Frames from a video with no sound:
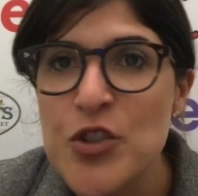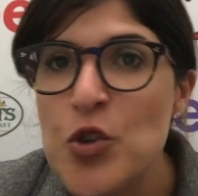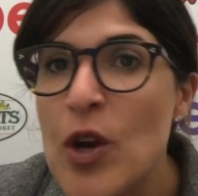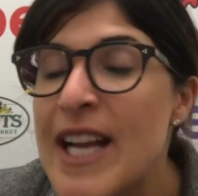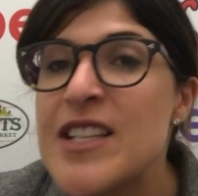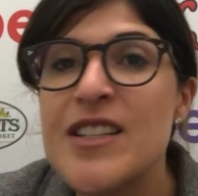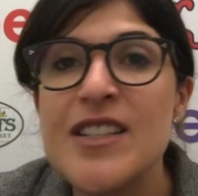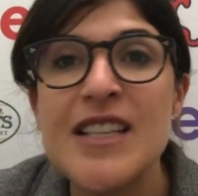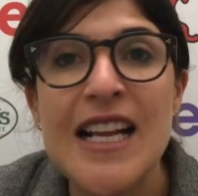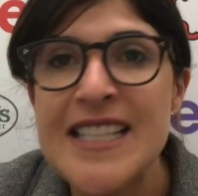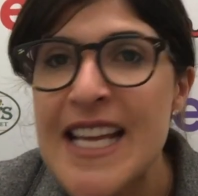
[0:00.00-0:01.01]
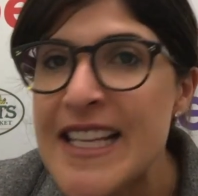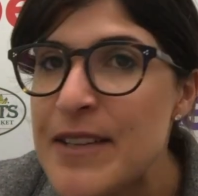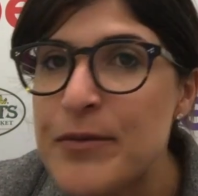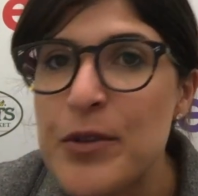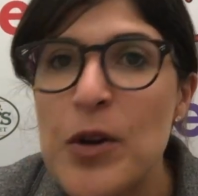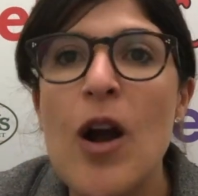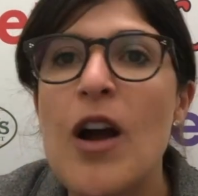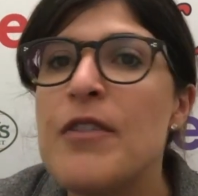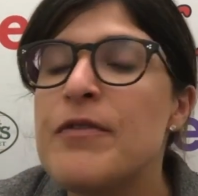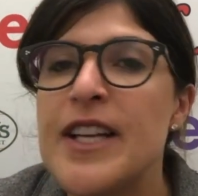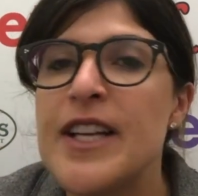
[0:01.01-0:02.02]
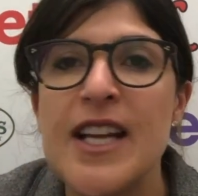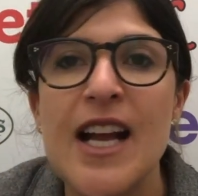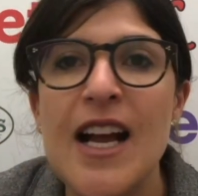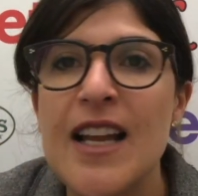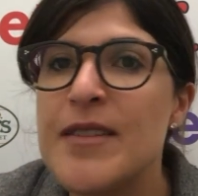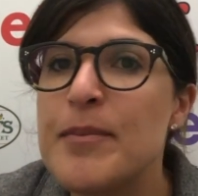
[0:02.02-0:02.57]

Try take them for a coffee,